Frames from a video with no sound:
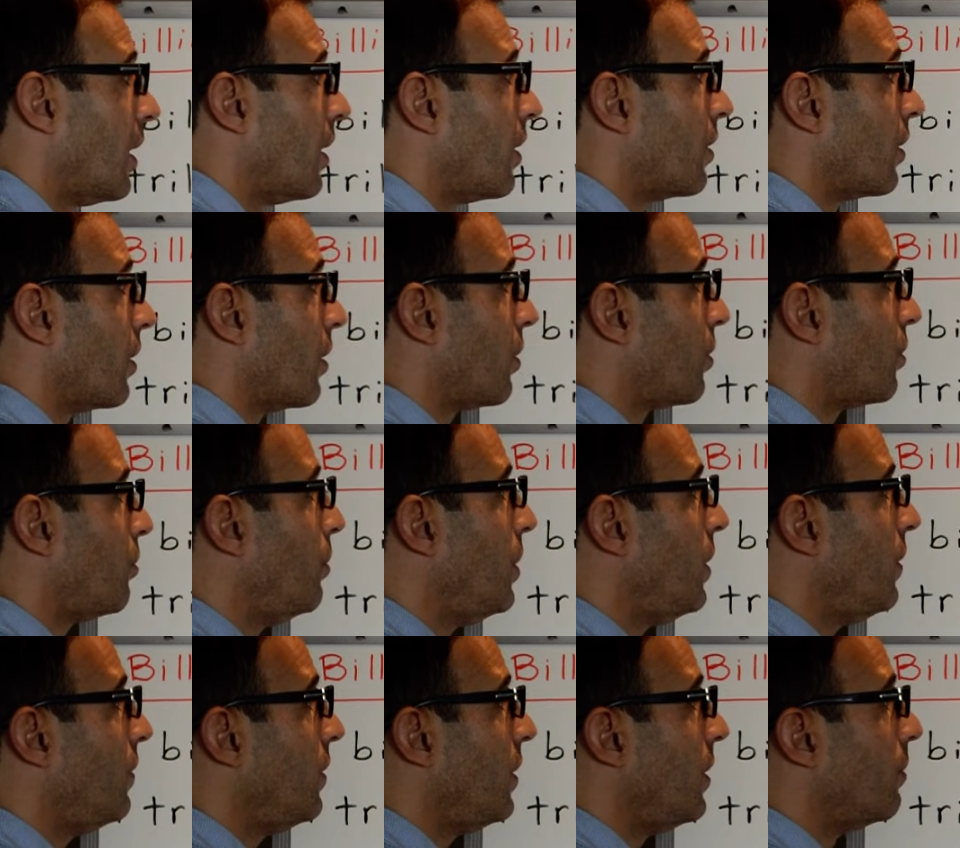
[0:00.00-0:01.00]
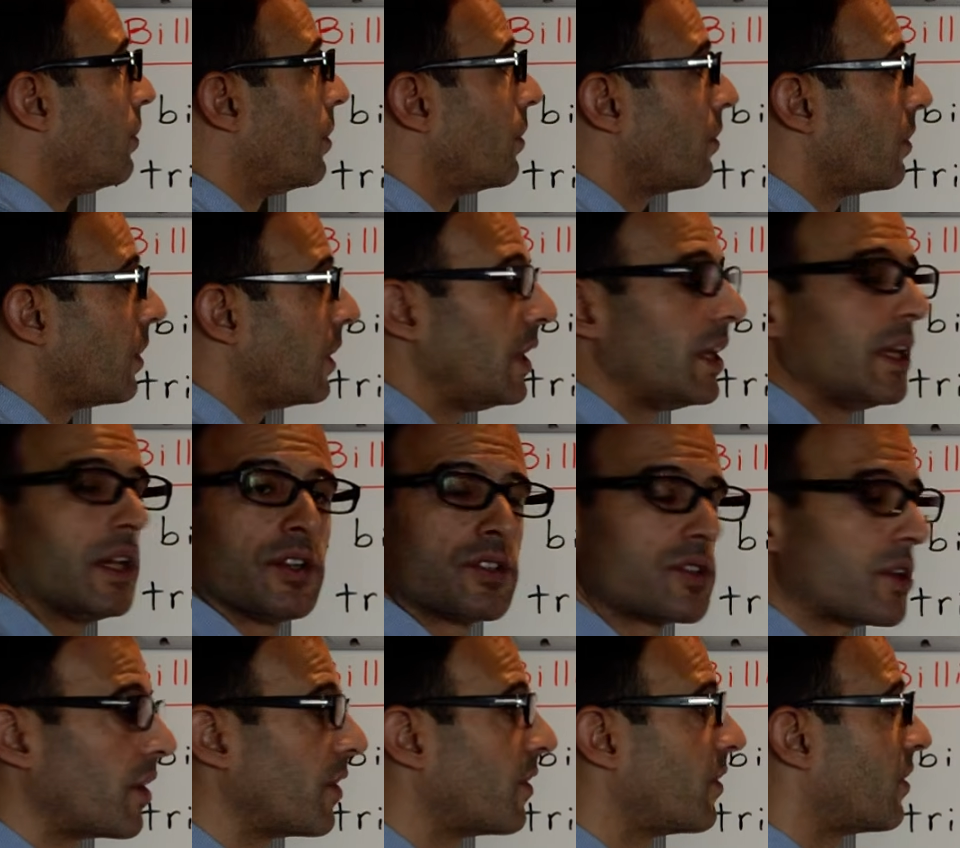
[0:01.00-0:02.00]
the 3 zeros in English
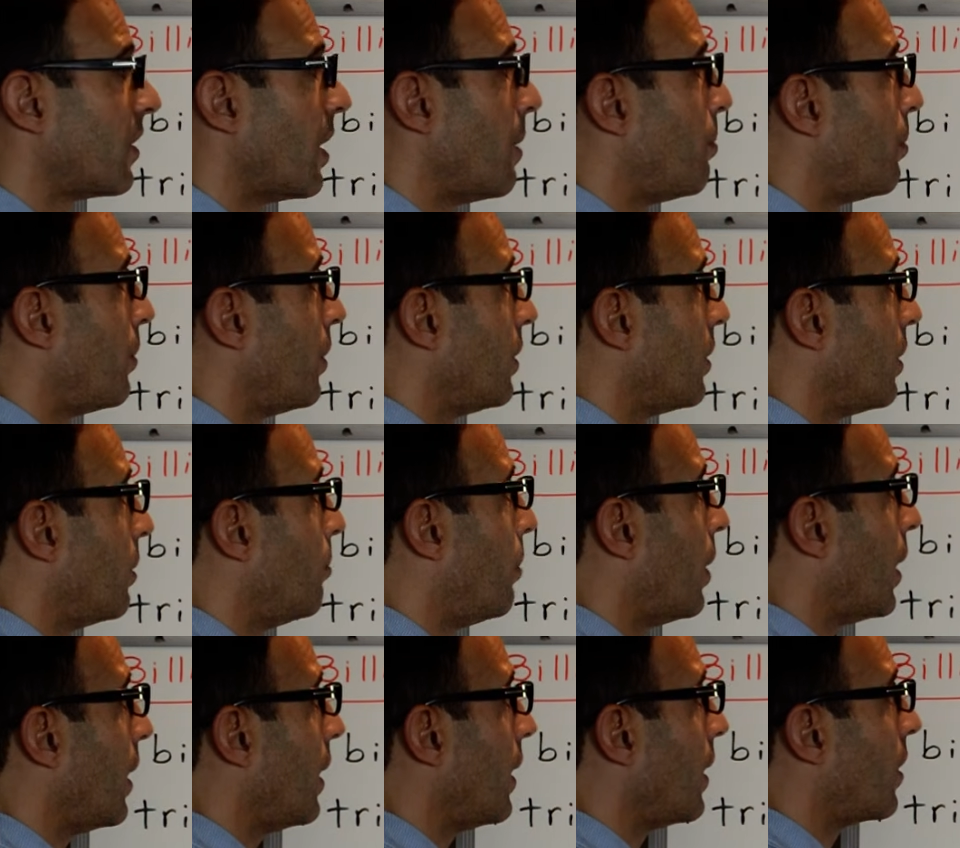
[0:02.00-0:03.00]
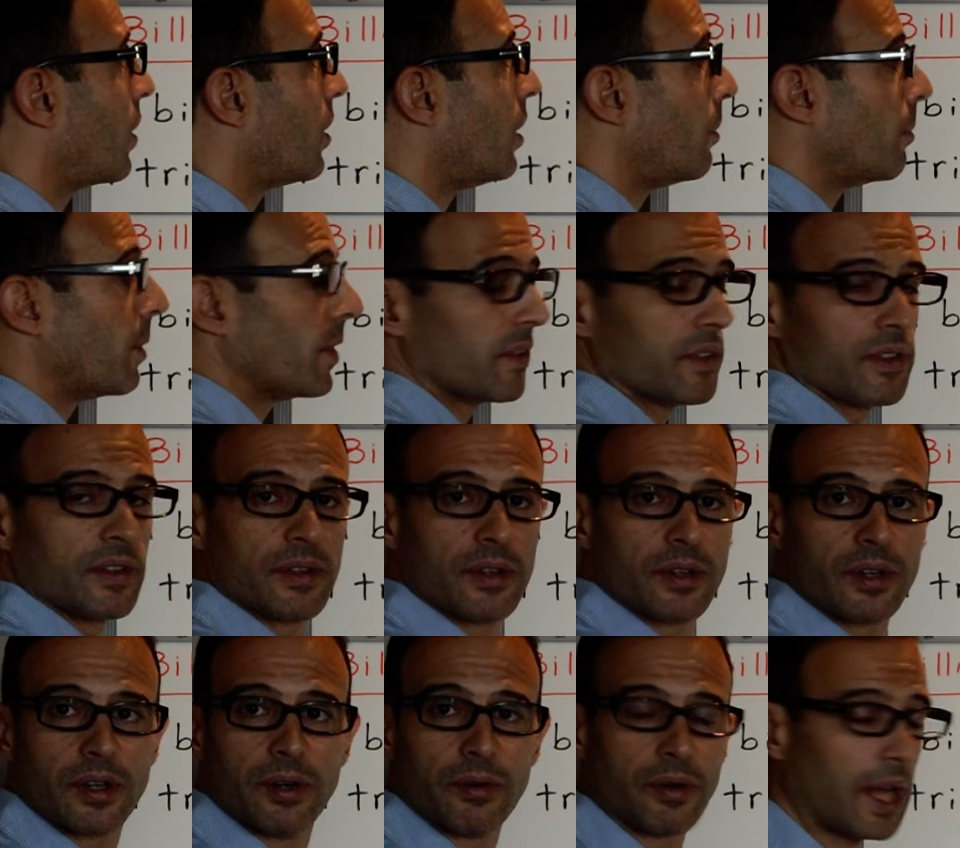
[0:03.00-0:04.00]
are separated by commas,
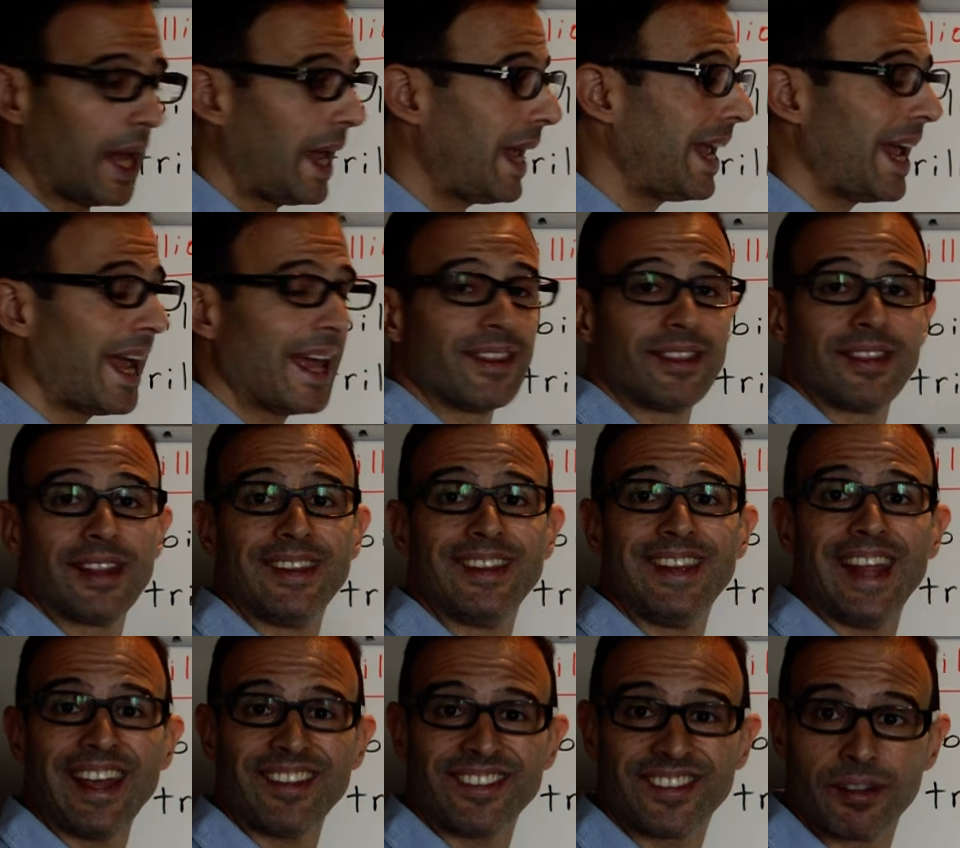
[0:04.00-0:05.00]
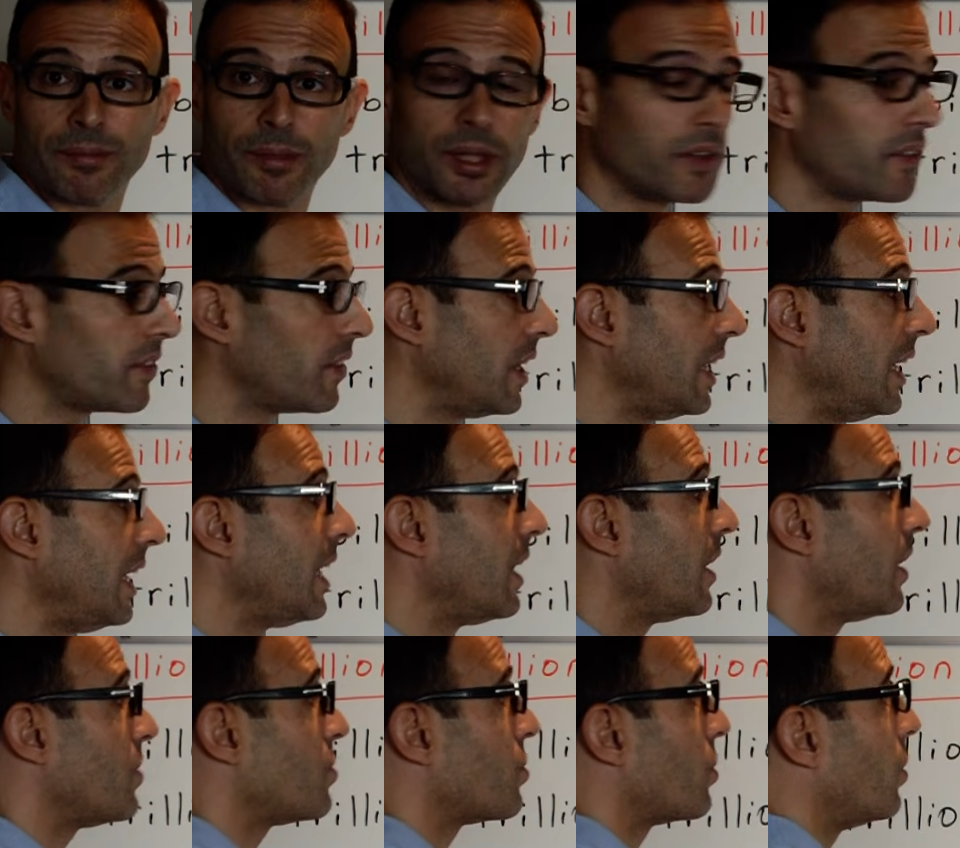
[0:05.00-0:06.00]
okay? And the decimals in
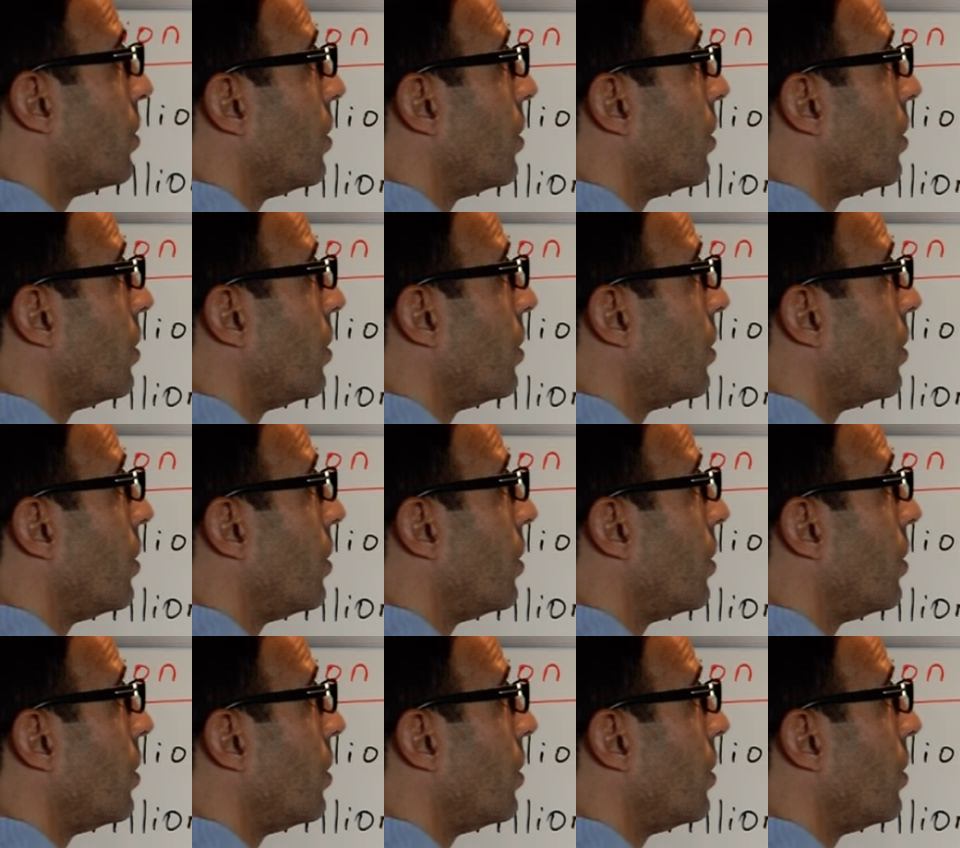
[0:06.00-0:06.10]
English